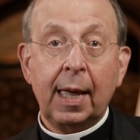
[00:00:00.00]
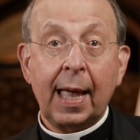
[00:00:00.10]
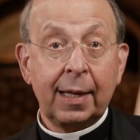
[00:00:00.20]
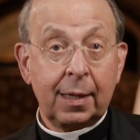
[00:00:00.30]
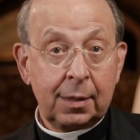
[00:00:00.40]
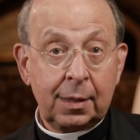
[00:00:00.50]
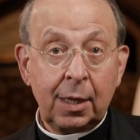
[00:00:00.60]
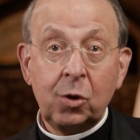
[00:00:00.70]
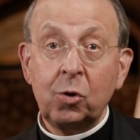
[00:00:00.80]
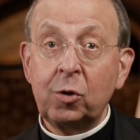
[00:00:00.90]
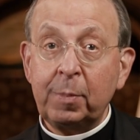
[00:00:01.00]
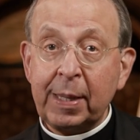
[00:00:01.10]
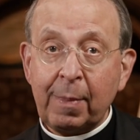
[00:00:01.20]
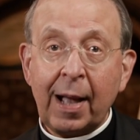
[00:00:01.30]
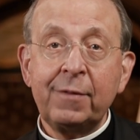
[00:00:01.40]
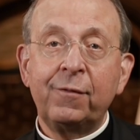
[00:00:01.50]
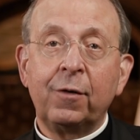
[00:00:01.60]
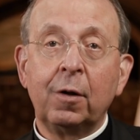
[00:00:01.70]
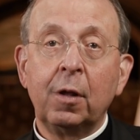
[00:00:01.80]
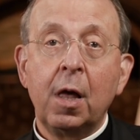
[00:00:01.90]
and continue to be
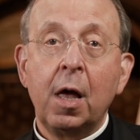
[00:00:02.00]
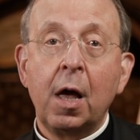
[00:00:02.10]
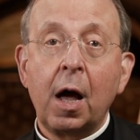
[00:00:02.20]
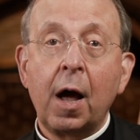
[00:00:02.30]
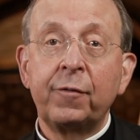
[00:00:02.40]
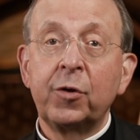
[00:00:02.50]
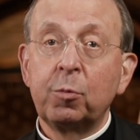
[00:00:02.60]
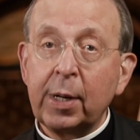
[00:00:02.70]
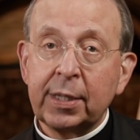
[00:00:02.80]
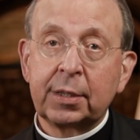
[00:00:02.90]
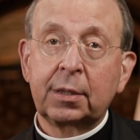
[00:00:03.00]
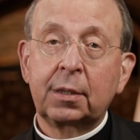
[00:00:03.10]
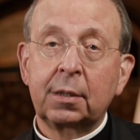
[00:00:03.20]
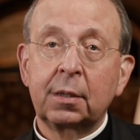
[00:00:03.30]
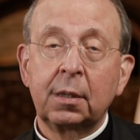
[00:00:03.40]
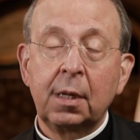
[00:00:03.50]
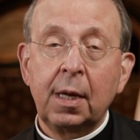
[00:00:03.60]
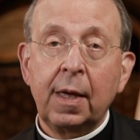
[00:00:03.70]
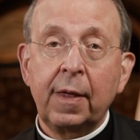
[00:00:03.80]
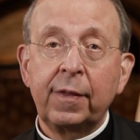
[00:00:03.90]
mindful of the risks
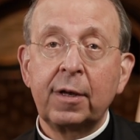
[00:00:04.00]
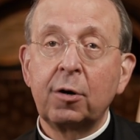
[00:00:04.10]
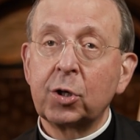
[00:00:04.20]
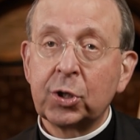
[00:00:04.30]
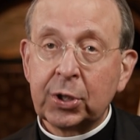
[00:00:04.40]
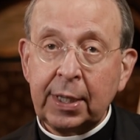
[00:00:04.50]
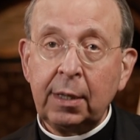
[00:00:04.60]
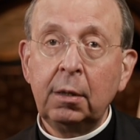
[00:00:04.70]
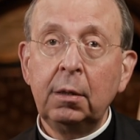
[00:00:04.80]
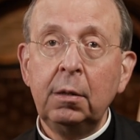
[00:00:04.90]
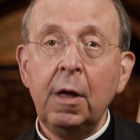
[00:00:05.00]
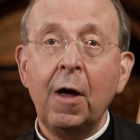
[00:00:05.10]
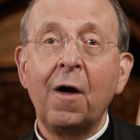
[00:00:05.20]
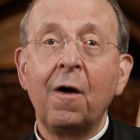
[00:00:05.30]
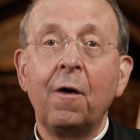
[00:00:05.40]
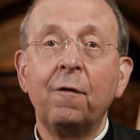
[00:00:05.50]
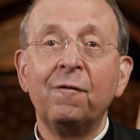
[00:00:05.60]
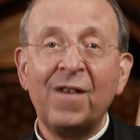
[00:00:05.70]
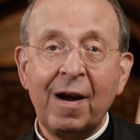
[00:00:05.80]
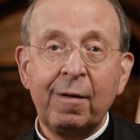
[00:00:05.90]
that are still
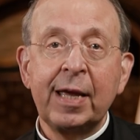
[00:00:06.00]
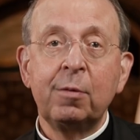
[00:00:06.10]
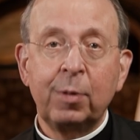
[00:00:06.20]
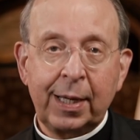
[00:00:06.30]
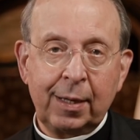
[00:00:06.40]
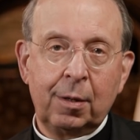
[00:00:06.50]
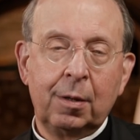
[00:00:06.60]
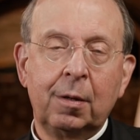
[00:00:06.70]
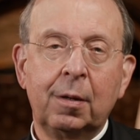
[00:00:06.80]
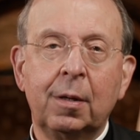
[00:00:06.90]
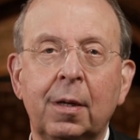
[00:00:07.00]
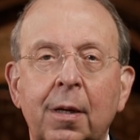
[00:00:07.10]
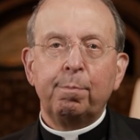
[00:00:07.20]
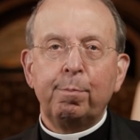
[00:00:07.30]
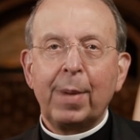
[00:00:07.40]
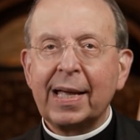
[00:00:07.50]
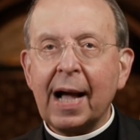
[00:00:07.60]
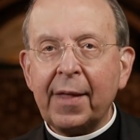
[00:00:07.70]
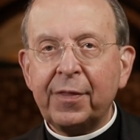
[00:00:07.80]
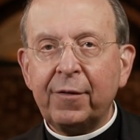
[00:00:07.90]
very real. May
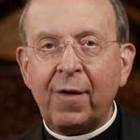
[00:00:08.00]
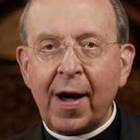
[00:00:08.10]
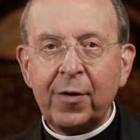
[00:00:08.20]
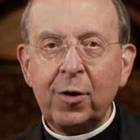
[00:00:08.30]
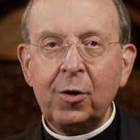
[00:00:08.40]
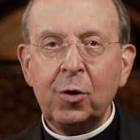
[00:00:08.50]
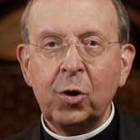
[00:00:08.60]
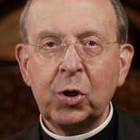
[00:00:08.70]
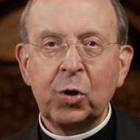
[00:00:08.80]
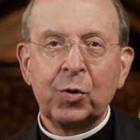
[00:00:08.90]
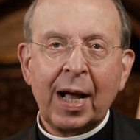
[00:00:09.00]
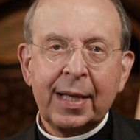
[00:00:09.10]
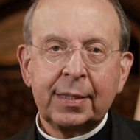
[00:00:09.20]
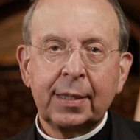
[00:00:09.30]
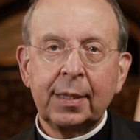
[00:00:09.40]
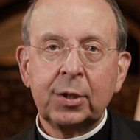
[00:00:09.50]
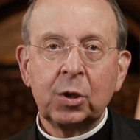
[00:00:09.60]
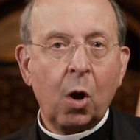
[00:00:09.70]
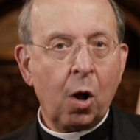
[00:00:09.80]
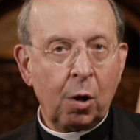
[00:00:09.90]
God the Father, who unites
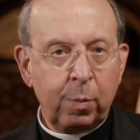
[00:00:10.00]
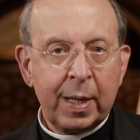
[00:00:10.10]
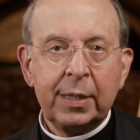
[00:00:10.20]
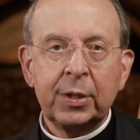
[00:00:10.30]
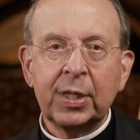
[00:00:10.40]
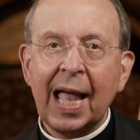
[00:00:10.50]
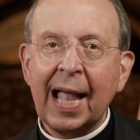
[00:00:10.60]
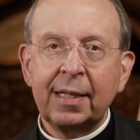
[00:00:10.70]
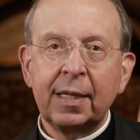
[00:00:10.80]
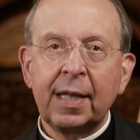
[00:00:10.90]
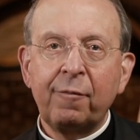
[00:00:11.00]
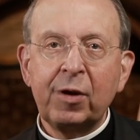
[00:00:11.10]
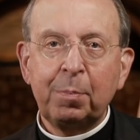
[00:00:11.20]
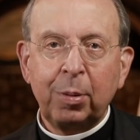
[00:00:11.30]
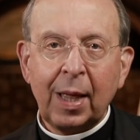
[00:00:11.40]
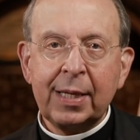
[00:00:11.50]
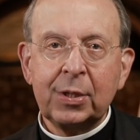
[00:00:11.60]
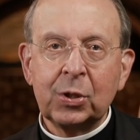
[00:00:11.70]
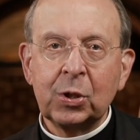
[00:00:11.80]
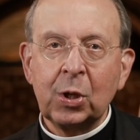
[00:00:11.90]
us always and in every
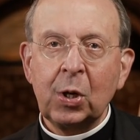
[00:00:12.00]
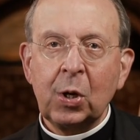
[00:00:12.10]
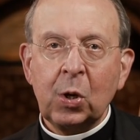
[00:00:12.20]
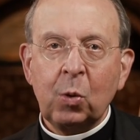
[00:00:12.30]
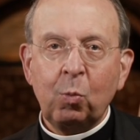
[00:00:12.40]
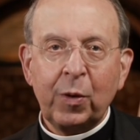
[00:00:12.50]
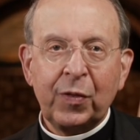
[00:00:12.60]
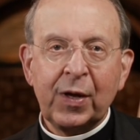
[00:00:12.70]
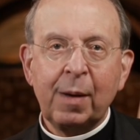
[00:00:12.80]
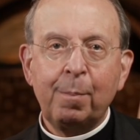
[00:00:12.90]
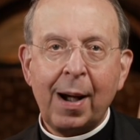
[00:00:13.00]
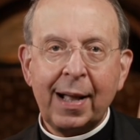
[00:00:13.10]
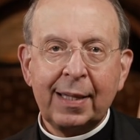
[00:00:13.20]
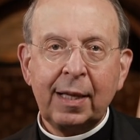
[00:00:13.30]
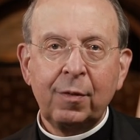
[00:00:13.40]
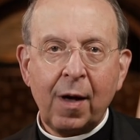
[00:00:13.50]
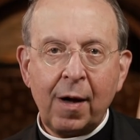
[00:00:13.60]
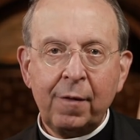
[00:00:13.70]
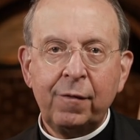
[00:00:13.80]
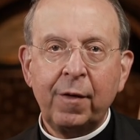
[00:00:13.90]
place with the abiding
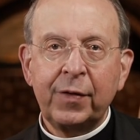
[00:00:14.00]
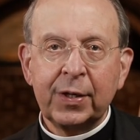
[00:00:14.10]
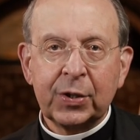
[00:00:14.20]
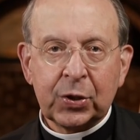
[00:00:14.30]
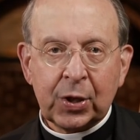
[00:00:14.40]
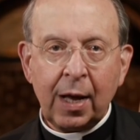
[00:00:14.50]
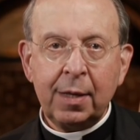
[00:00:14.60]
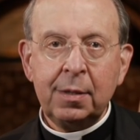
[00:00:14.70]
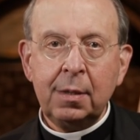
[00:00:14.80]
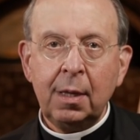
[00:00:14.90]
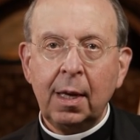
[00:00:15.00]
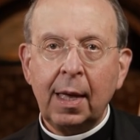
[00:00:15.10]
love of his Son